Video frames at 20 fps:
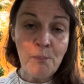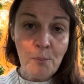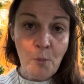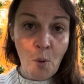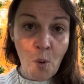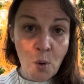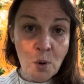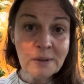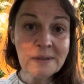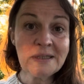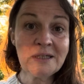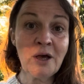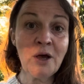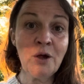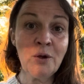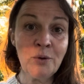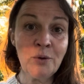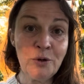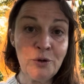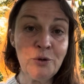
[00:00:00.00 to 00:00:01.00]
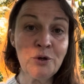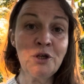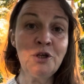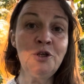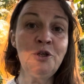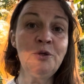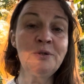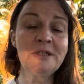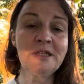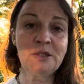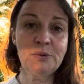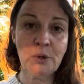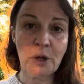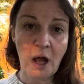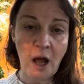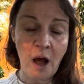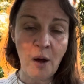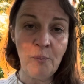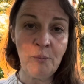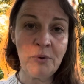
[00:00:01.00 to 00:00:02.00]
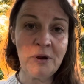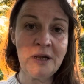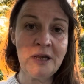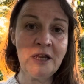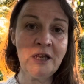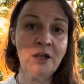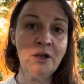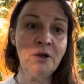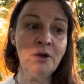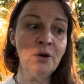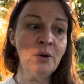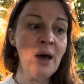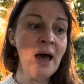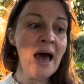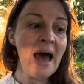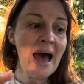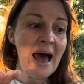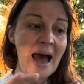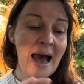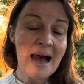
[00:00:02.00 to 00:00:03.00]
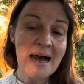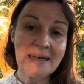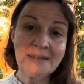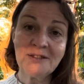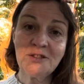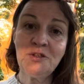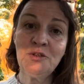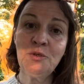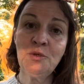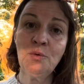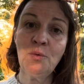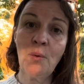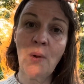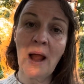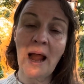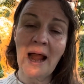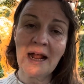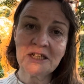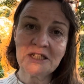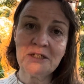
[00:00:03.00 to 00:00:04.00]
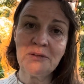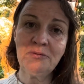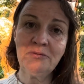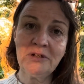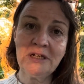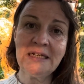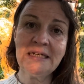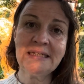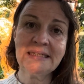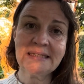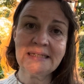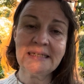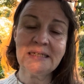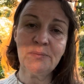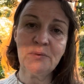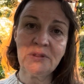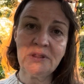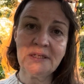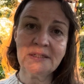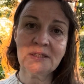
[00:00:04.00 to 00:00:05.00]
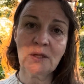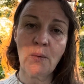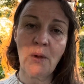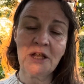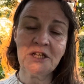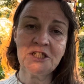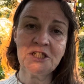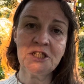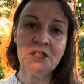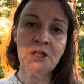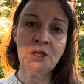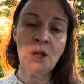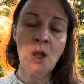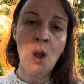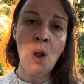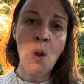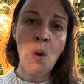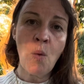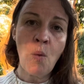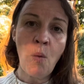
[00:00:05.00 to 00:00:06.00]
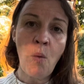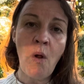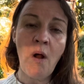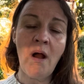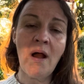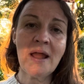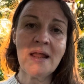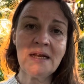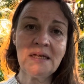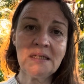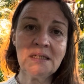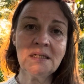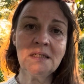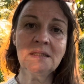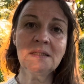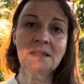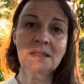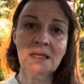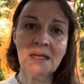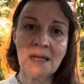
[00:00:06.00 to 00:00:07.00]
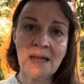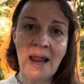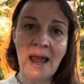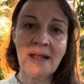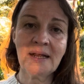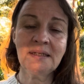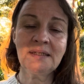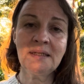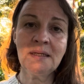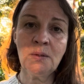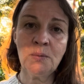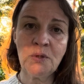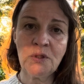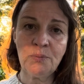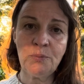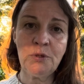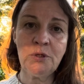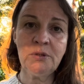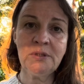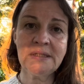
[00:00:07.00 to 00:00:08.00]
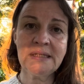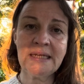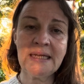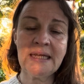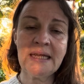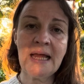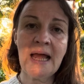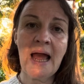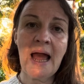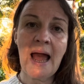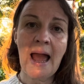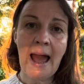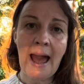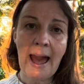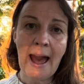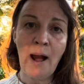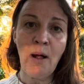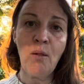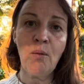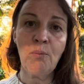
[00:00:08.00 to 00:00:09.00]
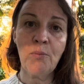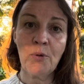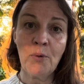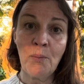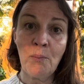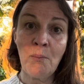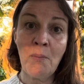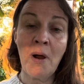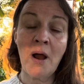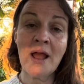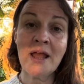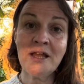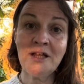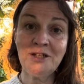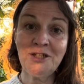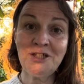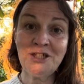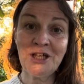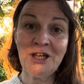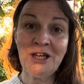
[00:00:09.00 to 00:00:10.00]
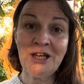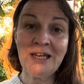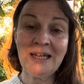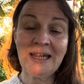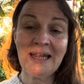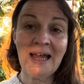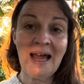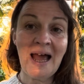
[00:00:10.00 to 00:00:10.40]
Also, you can use it to accompany you as you actually really sit with this question: why does connecting with beauty help my journey?